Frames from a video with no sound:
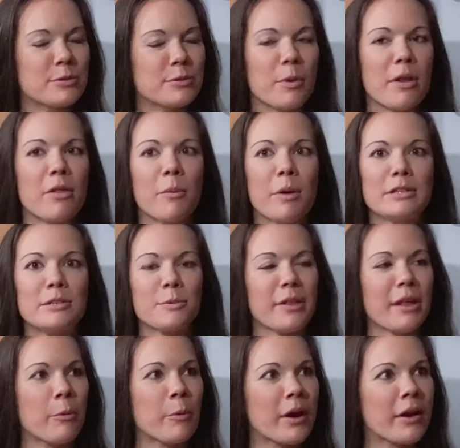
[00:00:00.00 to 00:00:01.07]
It was one of the ones where
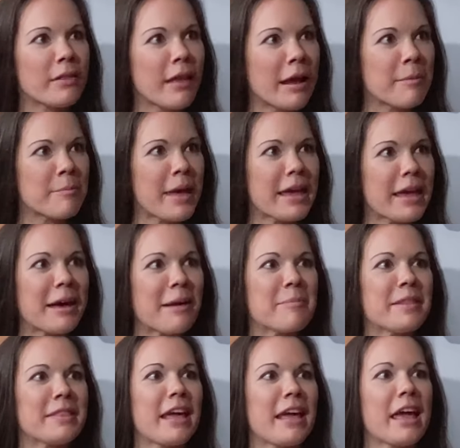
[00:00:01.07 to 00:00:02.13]
they wear a lot of
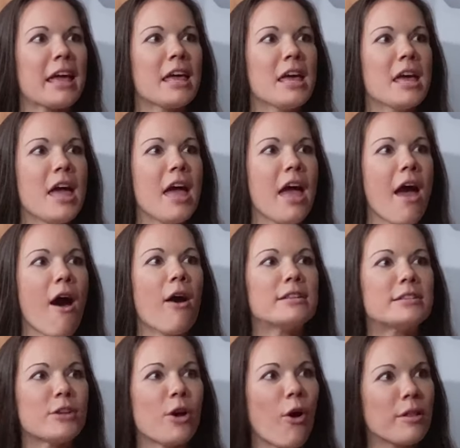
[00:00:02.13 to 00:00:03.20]
makeup and
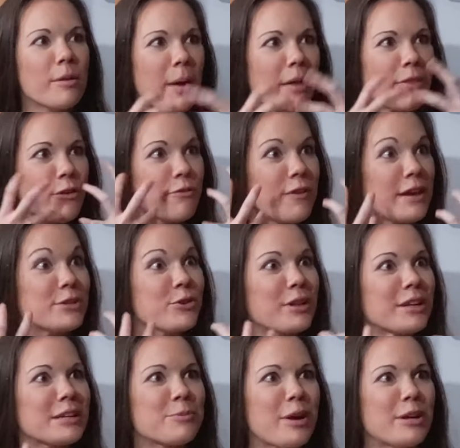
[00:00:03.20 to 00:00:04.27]
it's all about their facial
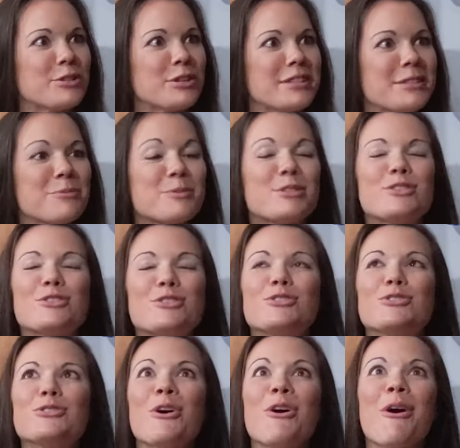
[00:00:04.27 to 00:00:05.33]
expressions. It was
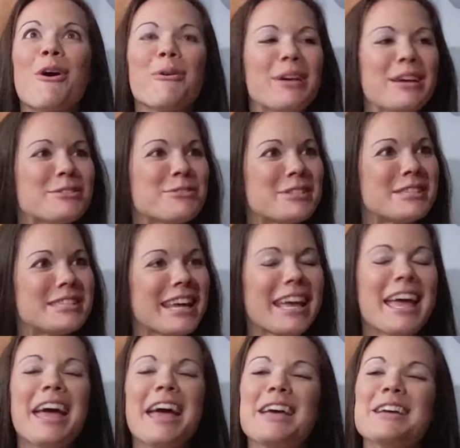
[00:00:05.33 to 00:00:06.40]
so
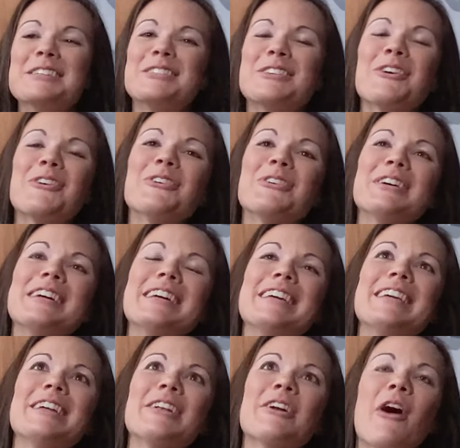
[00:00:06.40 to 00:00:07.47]
interesting. So,
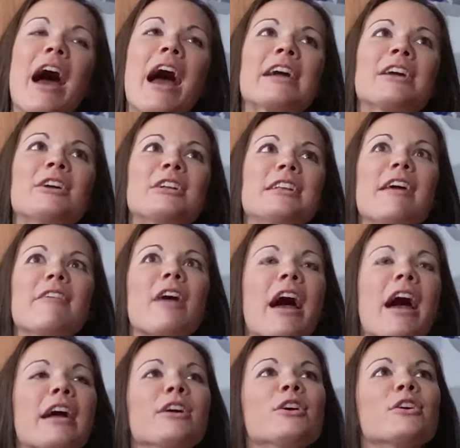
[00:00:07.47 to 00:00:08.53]
you know, I
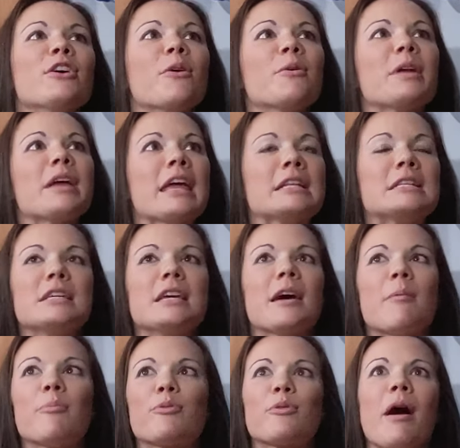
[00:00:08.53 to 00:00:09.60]
could go to
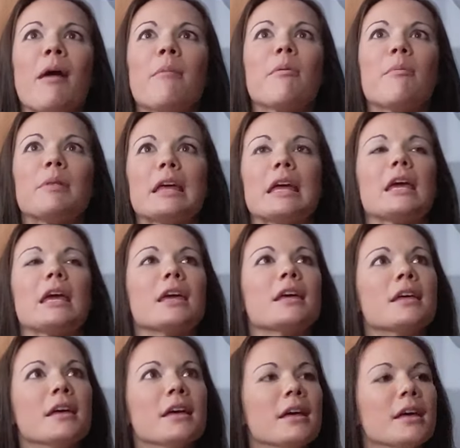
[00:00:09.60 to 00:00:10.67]
India probably
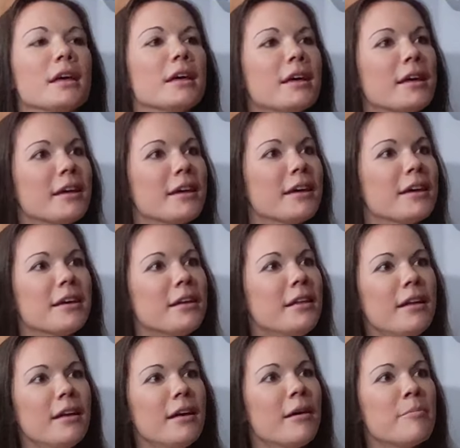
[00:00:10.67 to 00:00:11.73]

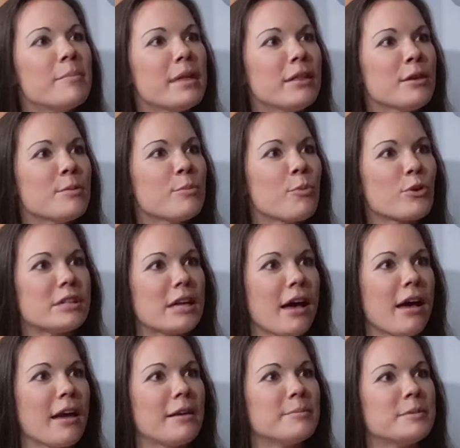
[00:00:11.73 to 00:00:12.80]
a million more
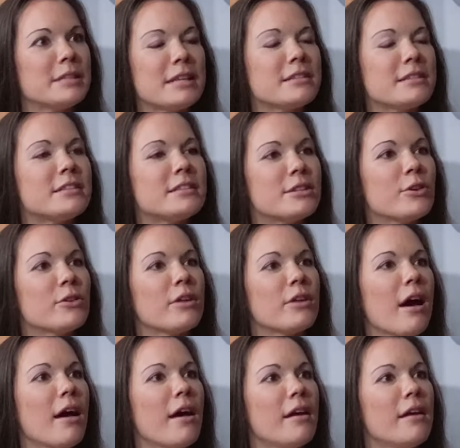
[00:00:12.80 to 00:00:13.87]
times and still
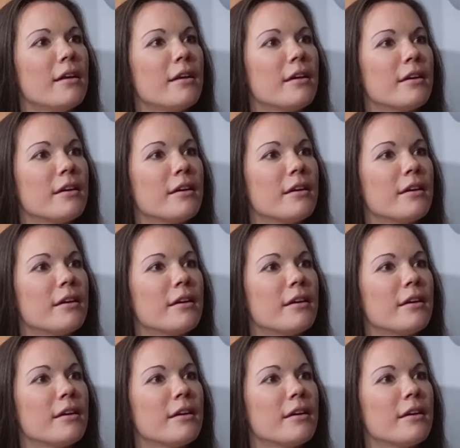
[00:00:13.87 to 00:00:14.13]
not